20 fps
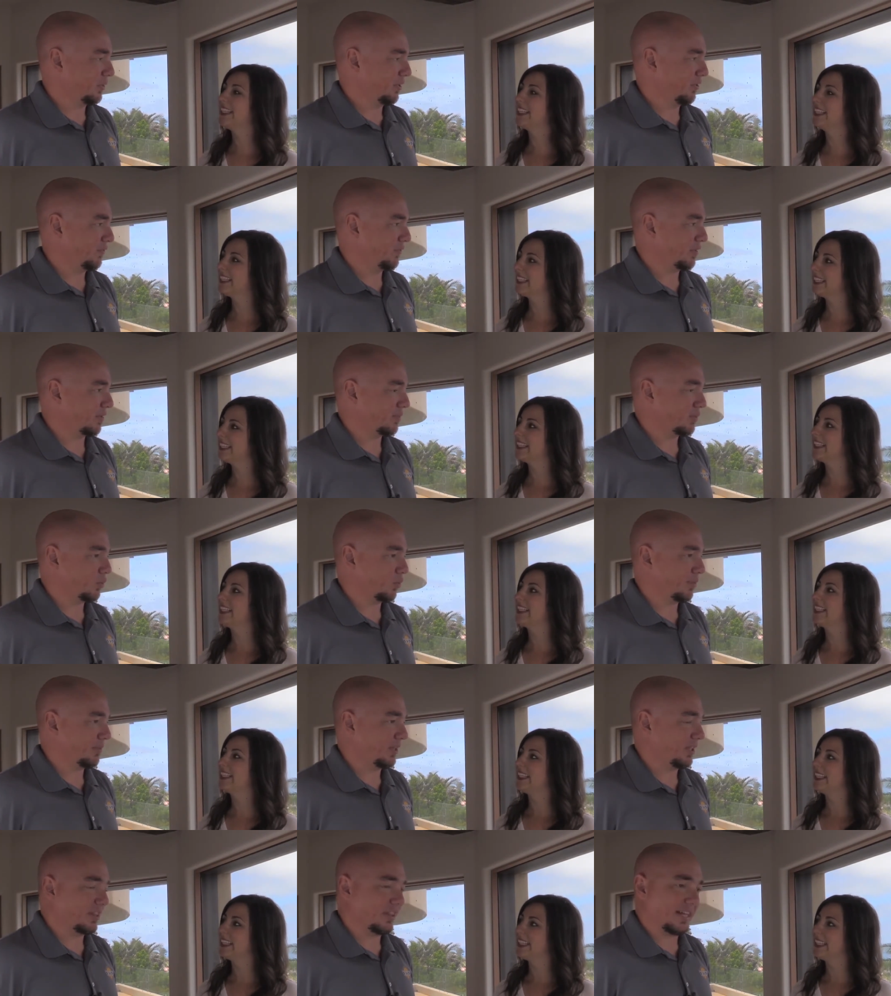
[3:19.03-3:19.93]
Speaker 1: Window Films who will
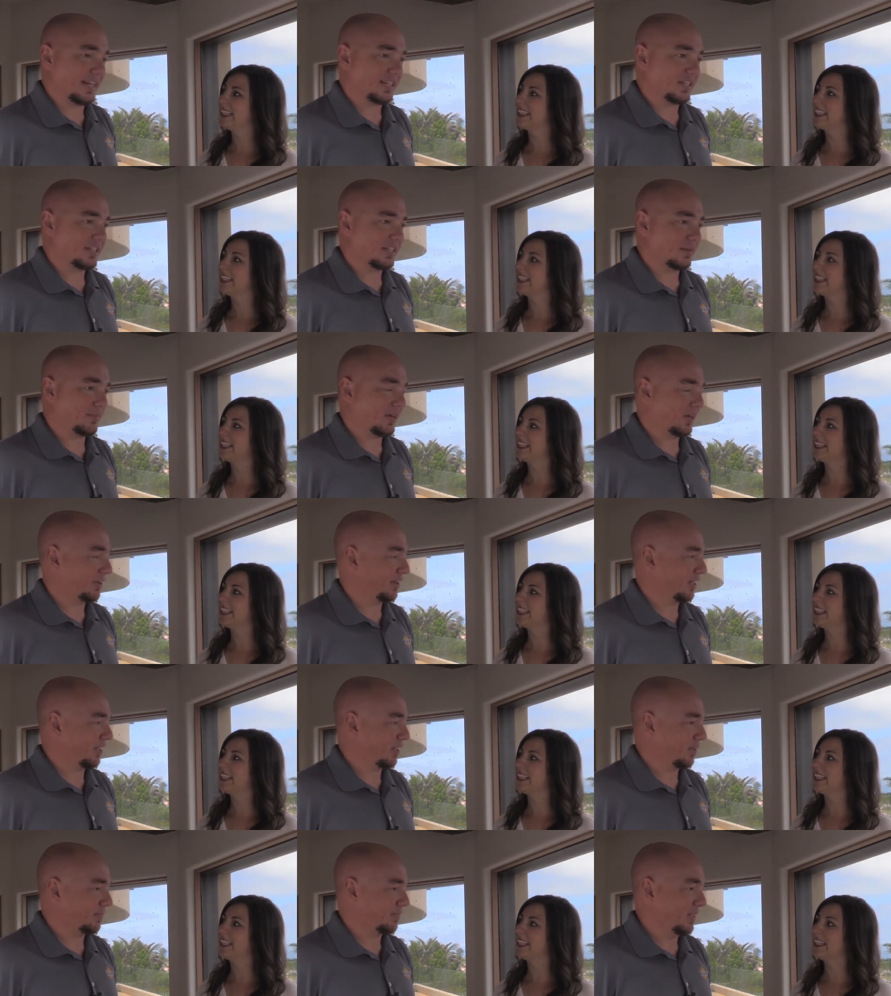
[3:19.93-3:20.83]
be glad to come out and
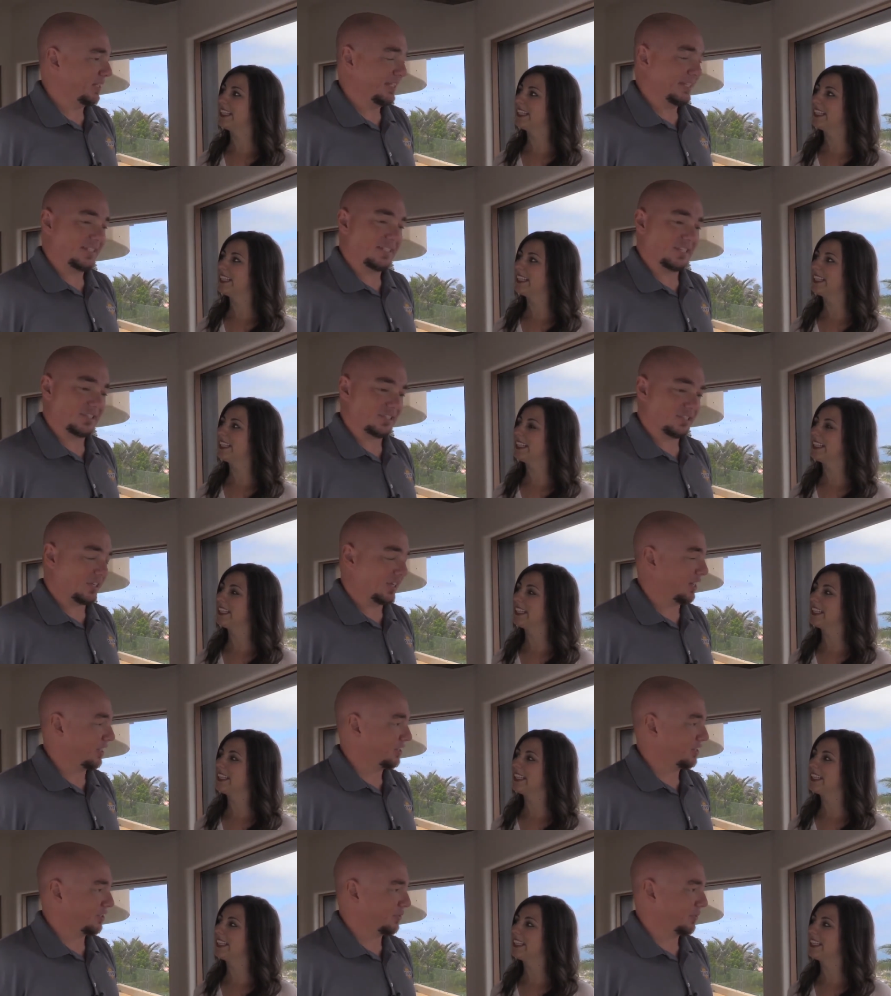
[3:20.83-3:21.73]
help. It doesn't
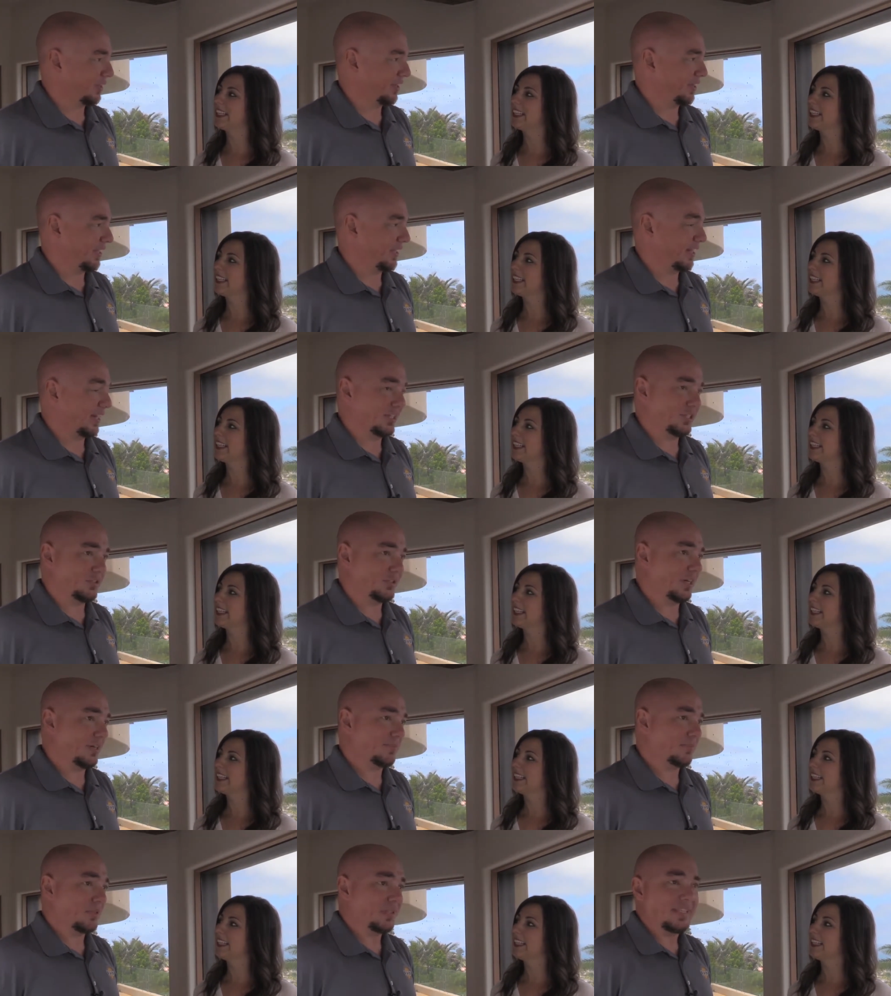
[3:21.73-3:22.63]
cost you anything. I do not
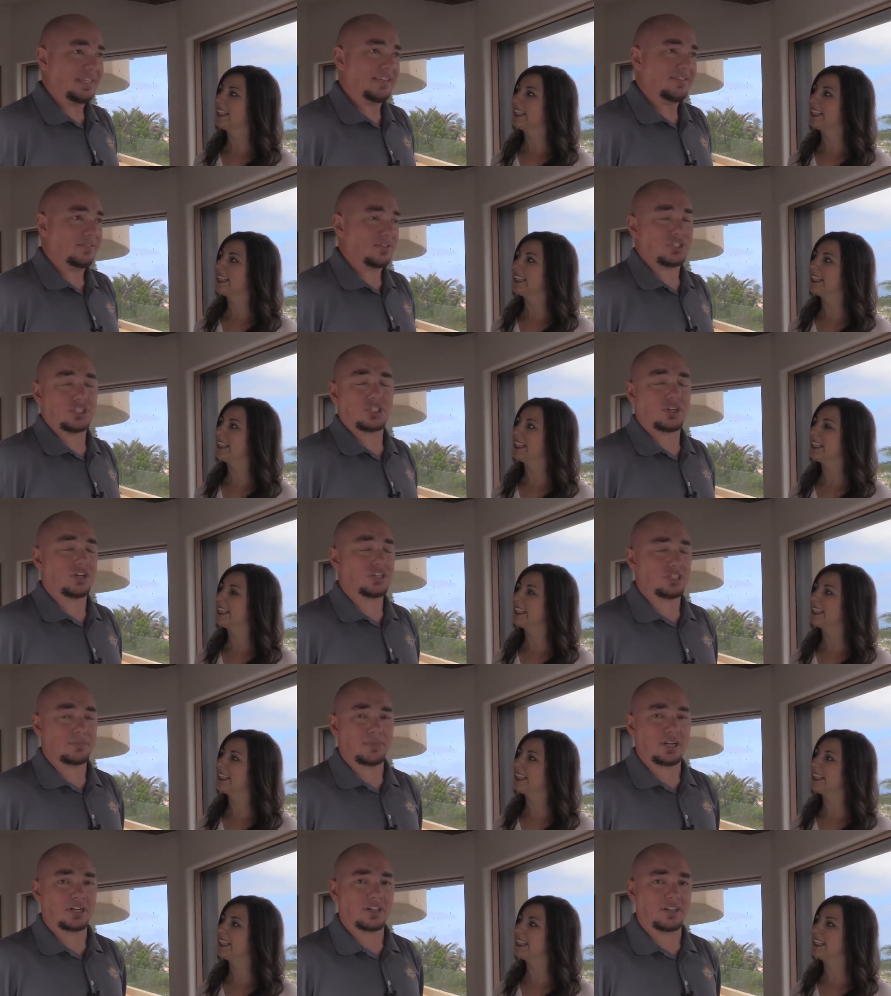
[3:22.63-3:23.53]
believe in charging
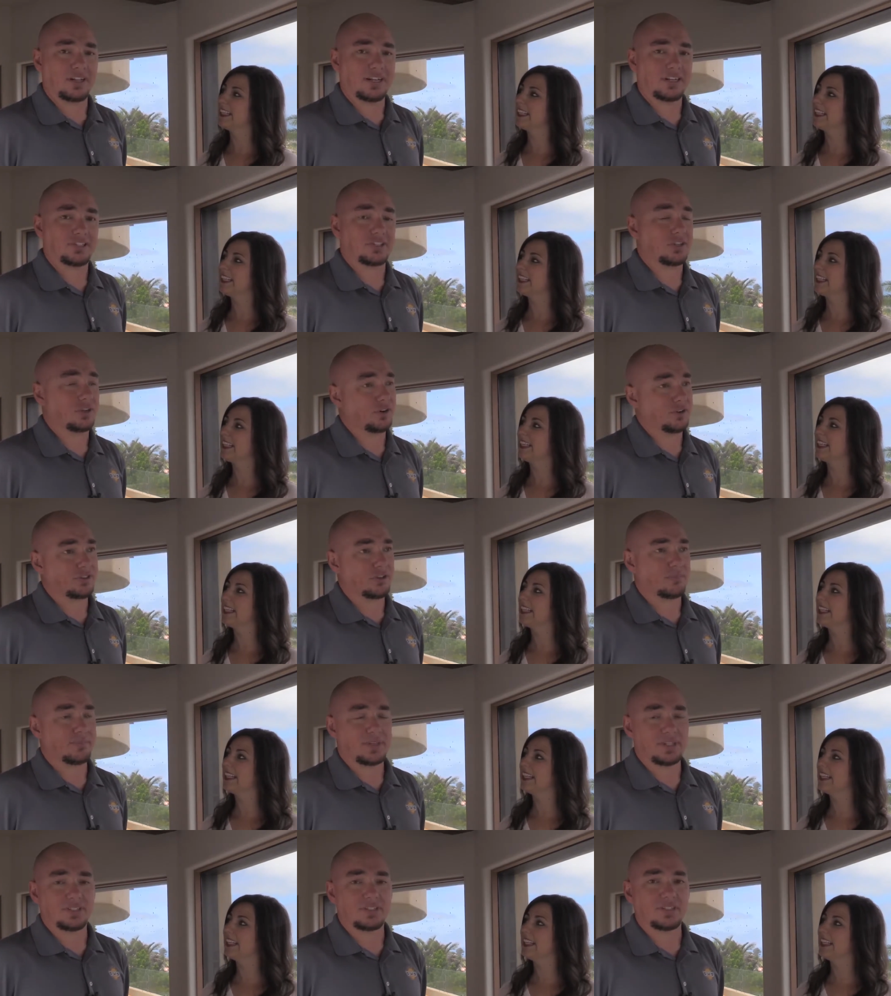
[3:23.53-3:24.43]
my clients to earn their
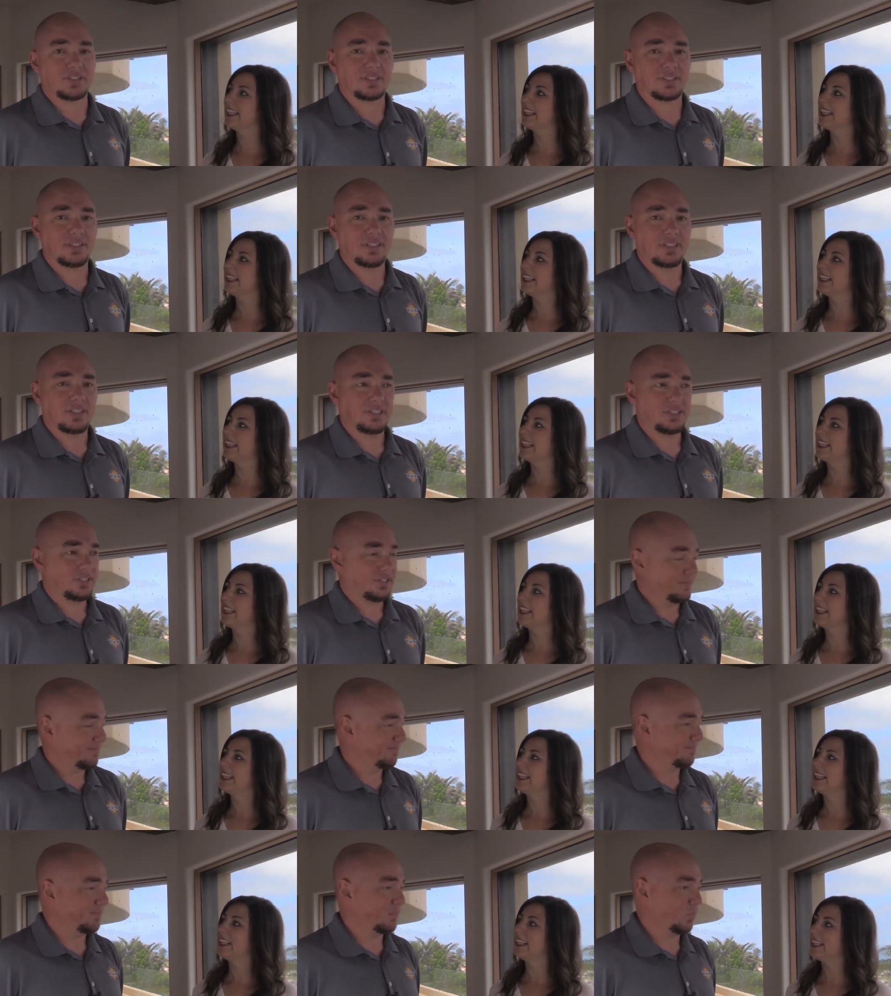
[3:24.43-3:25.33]
business
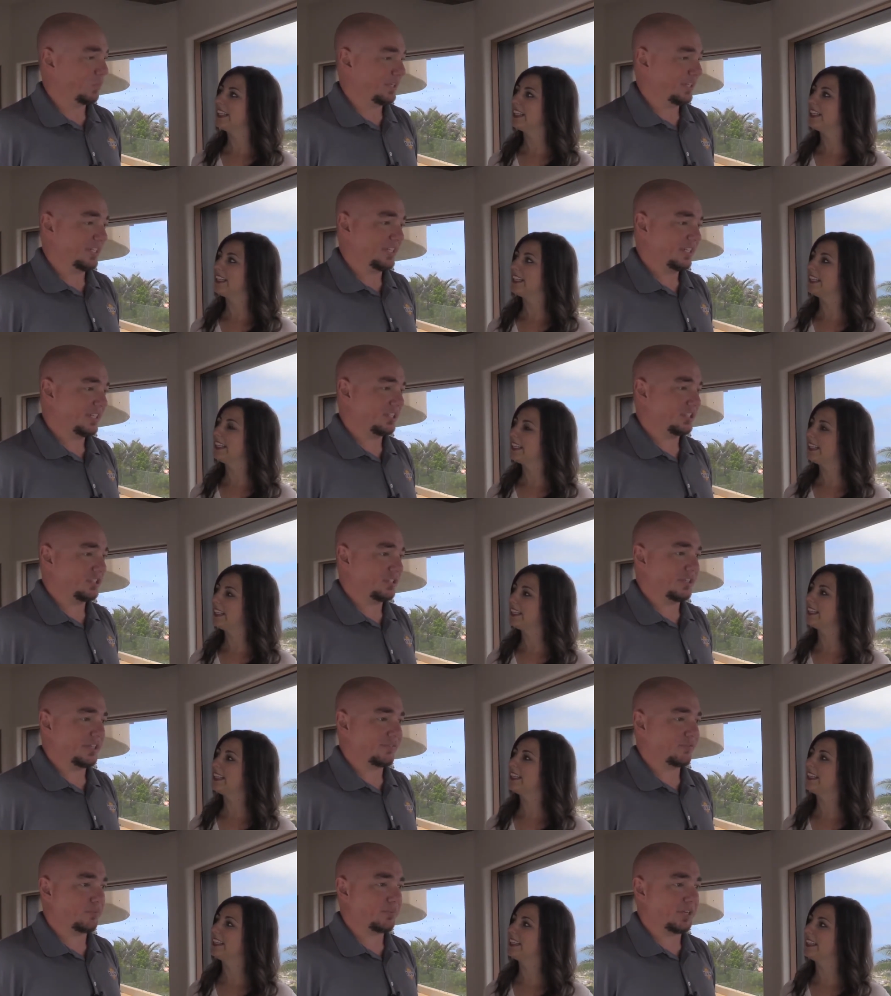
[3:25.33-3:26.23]
we need to get you the
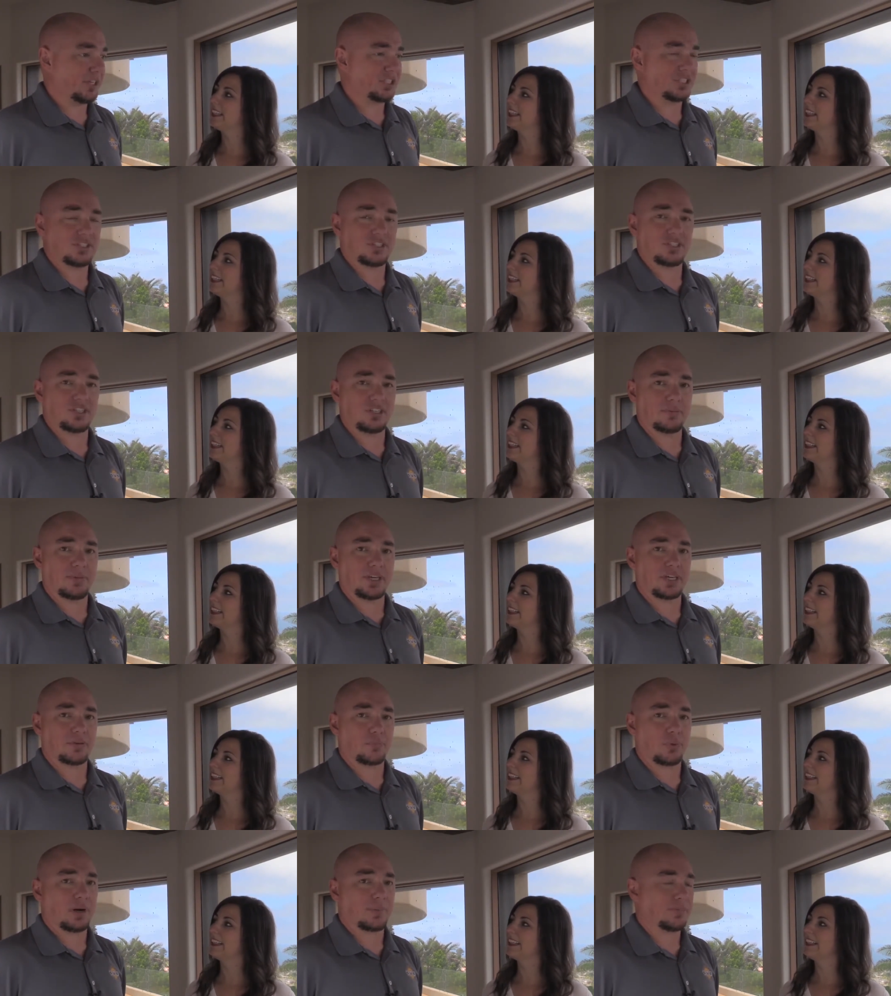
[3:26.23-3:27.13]
information so you can make
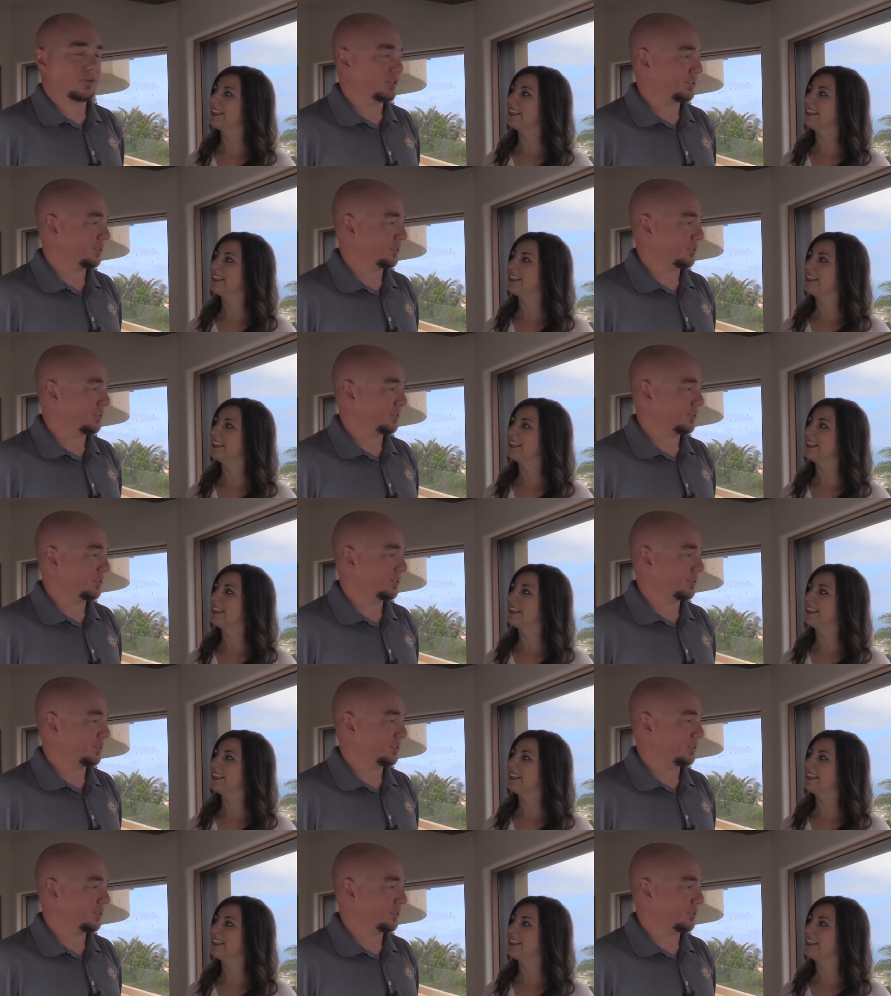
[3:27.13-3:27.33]
a proper